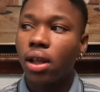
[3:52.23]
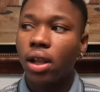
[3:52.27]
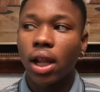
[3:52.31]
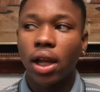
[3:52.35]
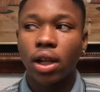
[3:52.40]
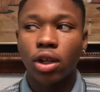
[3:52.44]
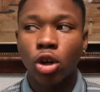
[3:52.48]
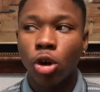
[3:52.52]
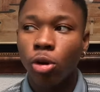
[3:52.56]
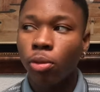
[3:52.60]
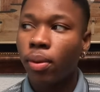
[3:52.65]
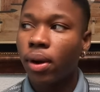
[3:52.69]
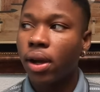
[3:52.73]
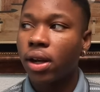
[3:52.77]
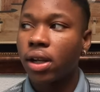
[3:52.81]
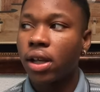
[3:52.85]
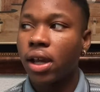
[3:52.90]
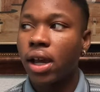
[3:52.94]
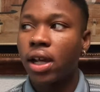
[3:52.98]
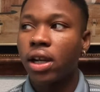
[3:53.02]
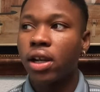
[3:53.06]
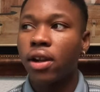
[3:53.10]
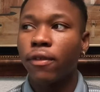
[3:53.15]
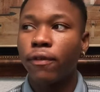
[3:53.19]
Like,
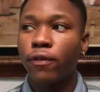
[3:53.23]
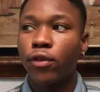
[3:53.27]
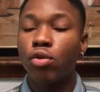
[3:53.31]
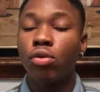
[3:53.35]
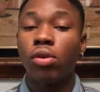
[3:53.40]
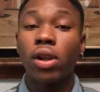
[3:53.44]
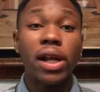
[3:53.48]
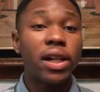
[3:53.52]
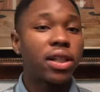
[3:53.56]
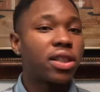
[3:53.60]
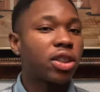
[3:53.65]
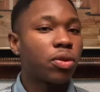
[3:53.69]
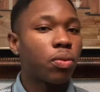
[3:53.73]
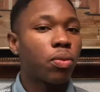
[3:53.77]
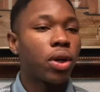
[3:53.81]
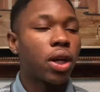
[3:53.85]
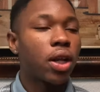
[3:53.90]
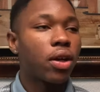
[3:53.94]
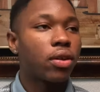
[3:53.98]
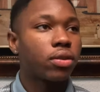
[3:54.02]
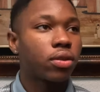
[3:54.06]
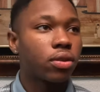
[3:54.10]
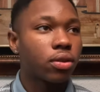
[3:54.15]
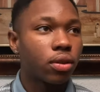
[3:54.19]
nobody. And if you let
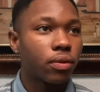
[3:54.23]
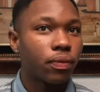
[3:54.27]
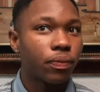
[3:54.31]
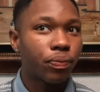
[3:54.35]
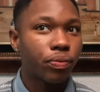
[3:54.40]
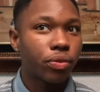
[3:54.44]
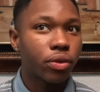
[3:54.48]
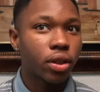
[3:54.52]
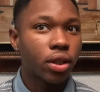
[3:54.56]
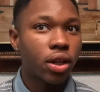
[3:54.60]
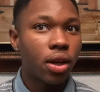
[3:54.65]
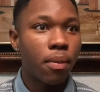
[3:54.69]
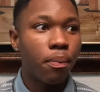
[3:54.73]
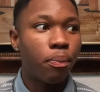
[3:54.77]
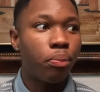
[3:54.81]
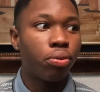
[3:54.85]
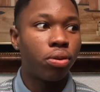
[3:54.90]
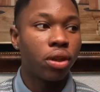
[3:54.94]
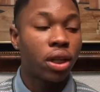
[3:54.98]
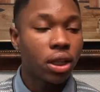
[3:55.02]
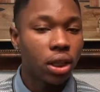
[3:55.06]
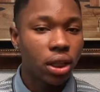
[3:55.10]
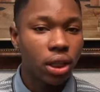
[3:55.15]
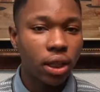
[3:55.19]
someone else
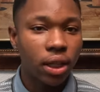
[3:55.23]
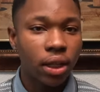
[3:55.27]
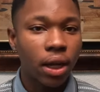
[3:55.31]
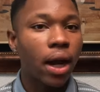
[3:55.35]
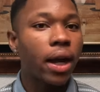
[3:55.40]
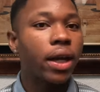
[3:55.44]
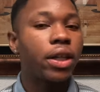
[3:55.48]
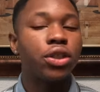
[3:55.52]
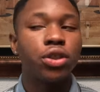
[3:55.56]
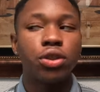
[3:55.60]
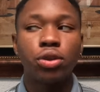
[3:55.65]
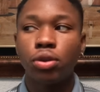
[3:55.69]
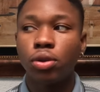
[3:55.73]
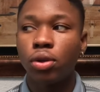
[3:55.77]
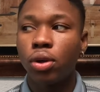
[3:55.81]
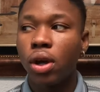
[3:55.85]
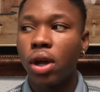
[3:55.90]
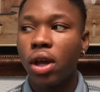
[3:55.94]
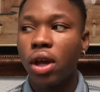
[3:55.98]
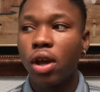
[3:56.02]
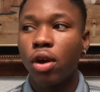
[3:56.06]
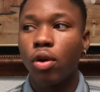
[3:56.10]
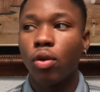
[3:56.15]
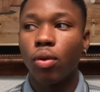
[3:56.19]
completely guide you,
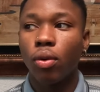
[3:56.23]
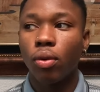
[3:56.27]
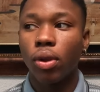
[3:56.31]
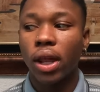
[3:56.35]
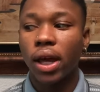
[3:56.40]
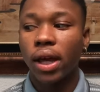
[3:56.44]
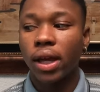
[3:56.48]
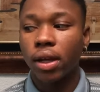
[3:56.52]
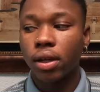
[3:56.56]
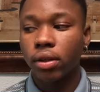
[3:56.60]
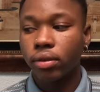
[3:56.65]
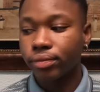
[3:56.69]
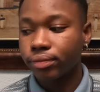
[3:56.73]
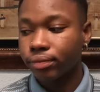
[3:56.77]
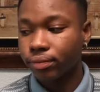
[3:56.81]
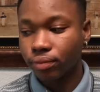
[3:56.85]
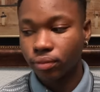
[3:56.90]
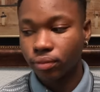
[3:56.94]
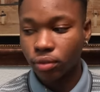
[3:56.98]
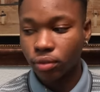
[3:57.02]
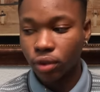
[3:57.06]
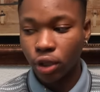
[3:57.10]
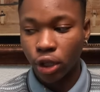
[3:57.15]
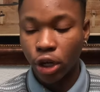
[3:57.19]
like,
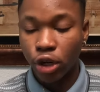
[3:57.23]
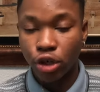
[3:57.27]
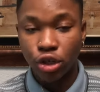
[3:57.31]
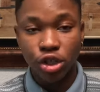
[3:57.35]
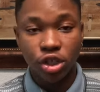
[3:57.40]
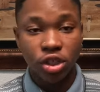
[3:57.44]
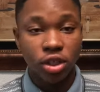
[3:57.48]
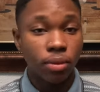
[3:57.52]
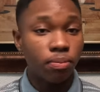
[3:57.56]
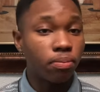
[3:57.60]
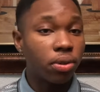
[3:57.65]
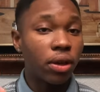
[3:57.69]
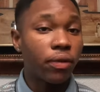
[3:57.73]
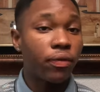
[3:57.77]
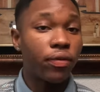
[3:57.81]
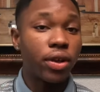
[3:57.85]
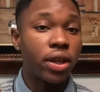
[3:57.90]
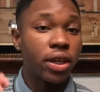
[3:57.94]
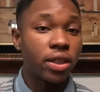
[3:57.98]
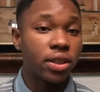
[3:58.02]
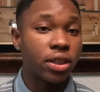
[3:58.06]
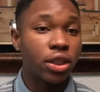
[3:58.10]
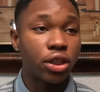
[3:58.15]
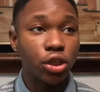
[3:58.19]
you're just
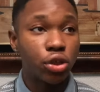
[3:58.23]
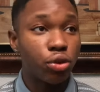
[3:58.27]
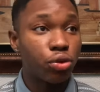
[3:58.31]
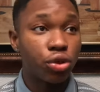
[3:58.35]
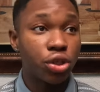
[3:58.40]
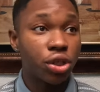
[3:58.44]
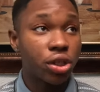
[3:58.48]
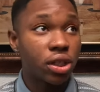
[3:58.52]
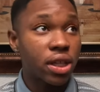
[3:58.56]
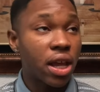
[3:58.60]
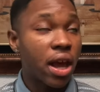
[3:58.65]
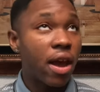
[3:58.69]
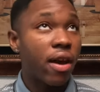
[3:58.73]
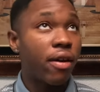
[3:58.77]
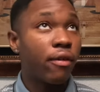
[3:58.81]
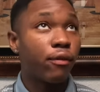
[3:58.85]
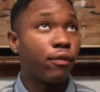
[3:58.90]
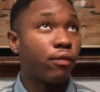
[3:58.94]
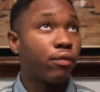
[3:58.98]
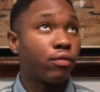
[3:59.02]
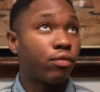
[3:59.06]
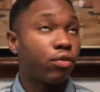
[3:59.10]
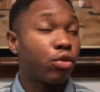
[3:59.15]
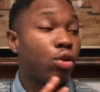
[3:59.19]
oblivious and
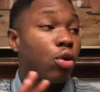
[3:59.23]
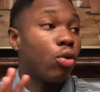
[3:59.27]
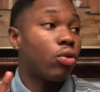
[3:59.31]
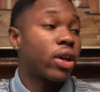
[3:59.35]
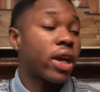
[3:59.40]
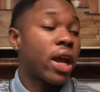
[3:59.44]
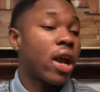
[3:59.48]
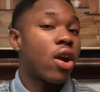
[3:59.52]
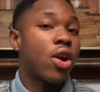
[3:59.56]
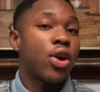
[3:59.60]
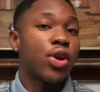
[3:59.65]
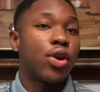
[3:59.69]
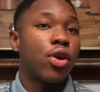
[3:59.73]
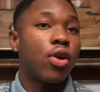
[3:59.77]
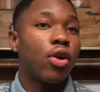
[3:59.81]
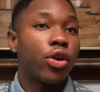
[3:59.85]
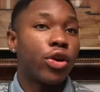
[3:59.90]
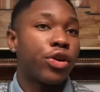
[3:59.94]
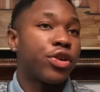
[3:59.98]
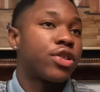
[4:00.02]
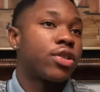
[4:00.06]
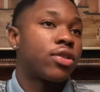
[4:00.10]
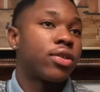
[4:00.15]
you don't care at all. You're